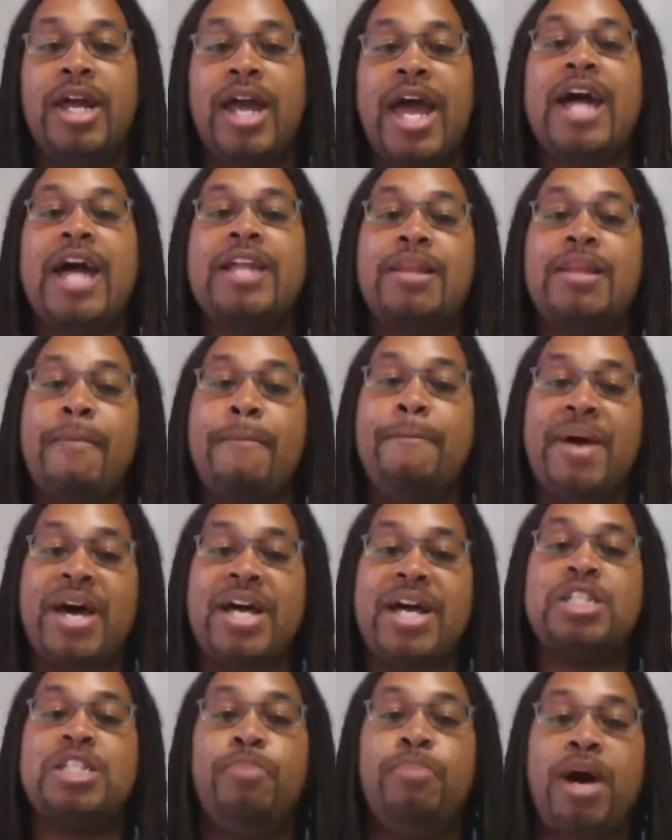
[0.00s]
at the
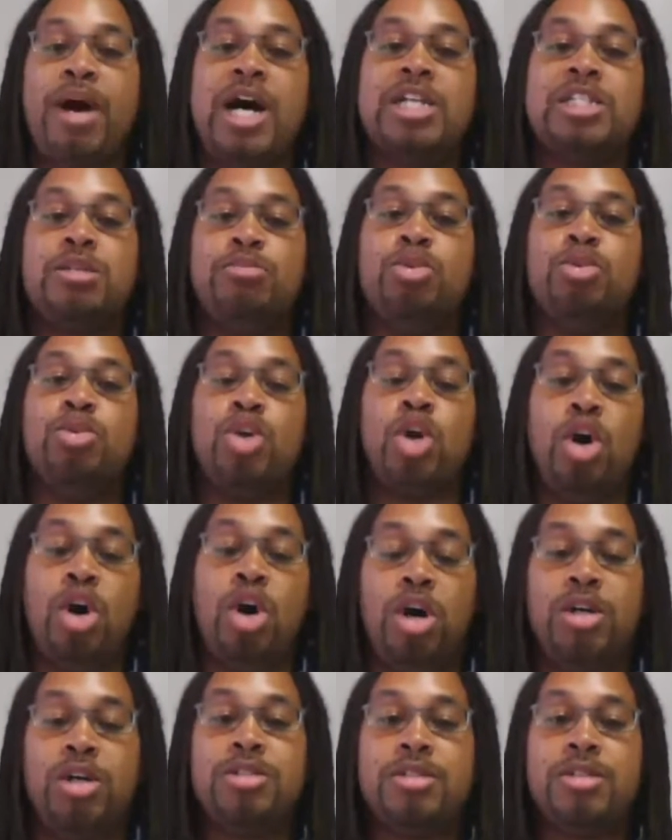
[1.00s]
best possible
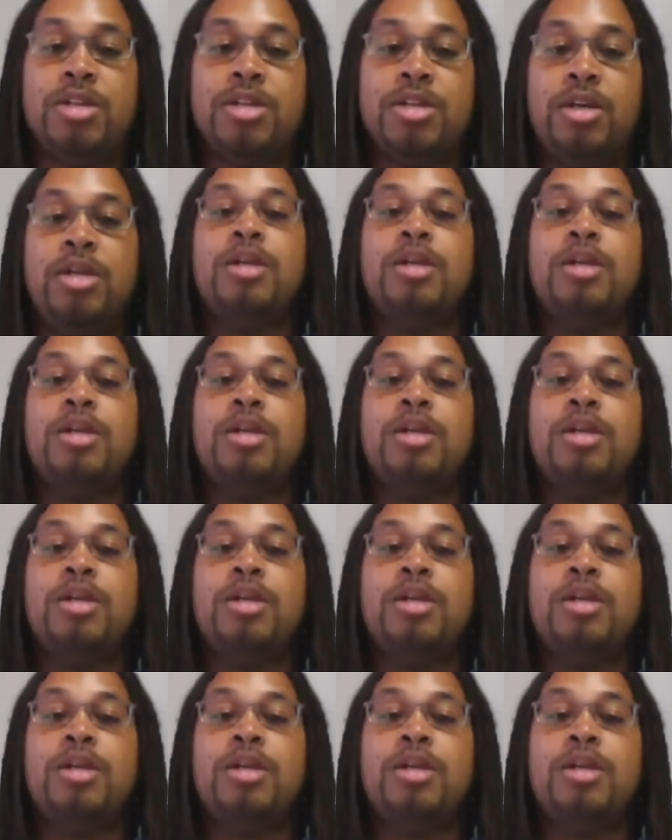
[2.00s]
cost